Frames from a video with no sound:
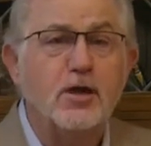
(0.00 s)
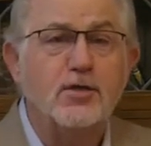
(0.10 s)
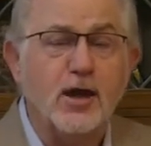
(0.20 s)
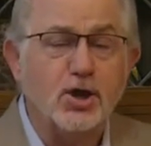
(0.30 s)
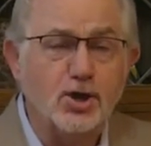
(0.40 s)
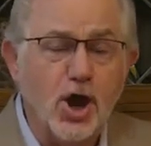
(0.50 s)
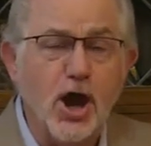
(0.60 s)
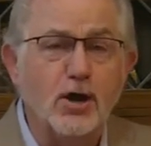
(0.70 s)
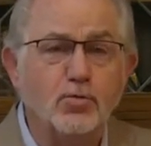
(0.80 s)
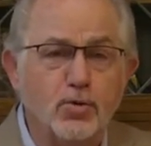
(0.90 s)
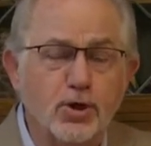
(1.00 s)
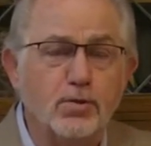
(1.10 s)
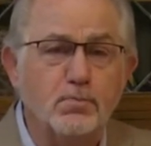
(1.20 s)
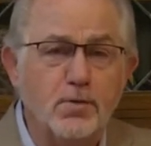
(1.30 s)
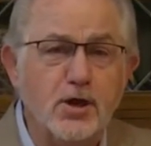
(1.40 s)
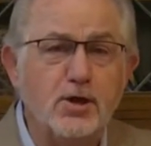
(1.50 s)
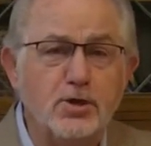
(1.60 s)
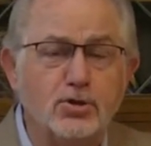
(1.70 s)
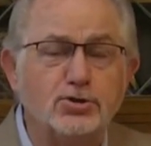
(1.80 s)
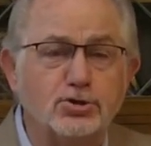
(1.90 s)
that God will be
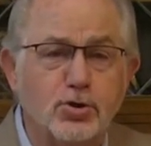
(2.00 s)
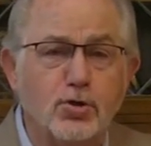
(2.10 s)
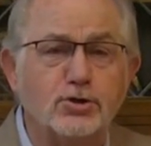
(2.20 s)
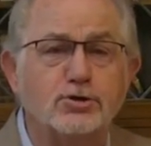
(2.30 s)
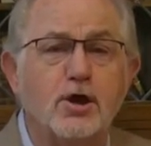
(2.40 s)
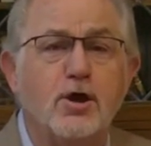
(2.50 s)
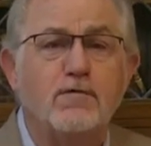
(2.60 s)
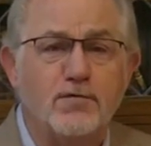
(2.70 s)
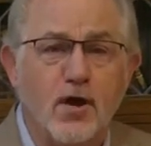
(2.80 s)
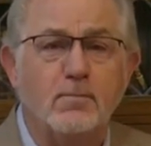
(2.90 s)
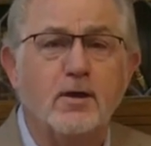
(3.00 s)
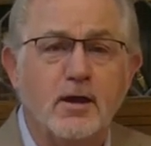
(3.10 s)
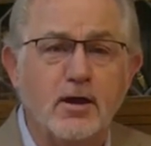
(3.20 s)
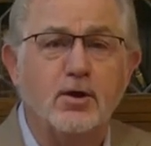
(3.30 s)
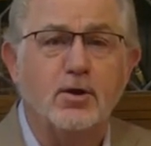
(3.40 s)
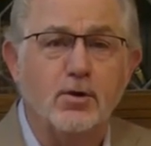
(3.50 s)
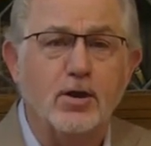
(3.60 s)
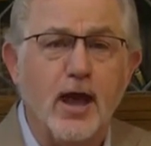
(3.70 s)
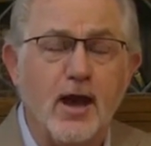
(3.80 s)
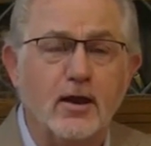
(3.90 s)
your source from here on
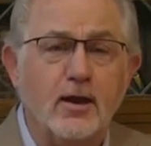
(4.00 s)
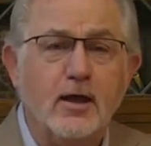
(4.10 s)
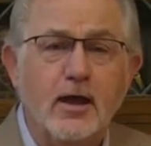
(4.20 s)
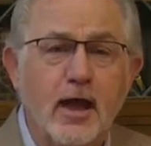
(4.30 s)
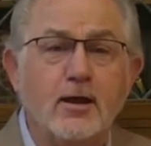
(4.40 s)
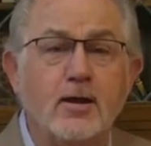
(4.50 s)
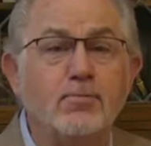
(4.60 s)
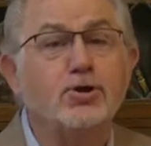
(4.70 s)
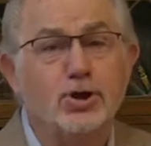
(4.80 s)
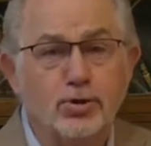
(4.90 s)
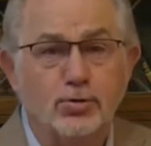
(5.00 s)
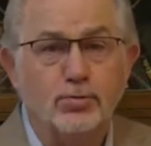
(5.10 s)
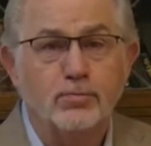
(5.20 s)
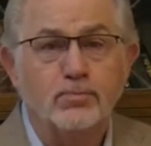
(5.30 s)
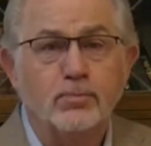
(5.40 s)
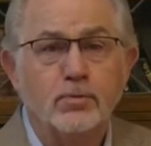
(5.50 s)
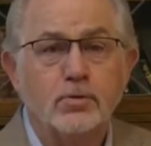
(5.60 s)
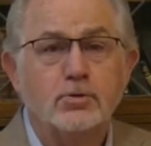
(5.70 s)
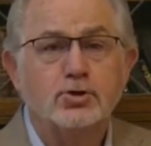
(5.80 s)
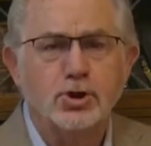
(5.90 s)
out. And number two,
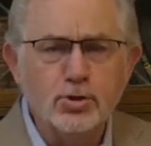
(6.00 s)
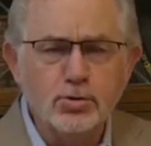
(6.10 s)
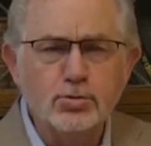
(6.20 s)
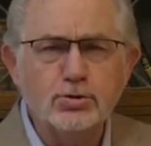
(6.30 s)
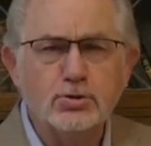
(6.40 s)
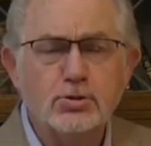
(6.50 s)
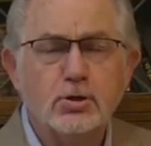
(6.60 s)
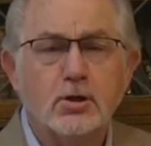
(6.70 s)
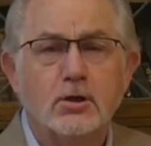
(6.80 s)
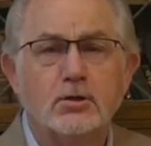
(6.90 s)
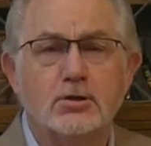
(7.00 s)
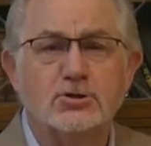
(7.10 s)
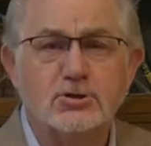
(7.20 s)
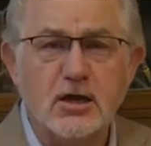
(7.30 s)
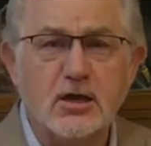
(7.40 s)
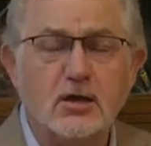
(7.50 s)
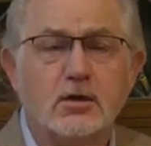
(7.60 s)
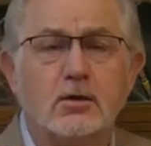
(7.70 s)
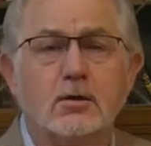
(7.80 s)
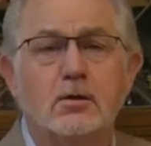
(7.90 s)
choose to seek
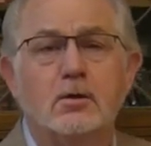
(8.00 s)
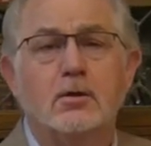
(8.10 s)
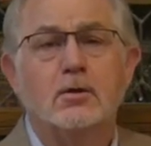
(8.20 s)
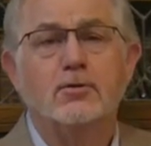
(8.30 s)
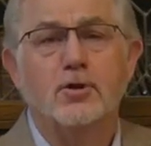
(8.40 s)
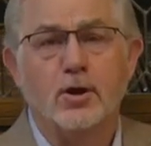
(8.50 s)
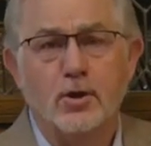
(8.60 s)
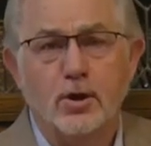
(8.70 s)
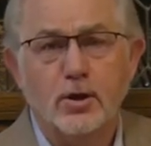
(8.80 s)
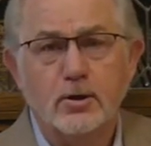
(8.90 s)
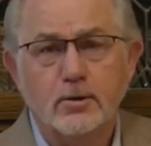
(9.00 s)
the Lord.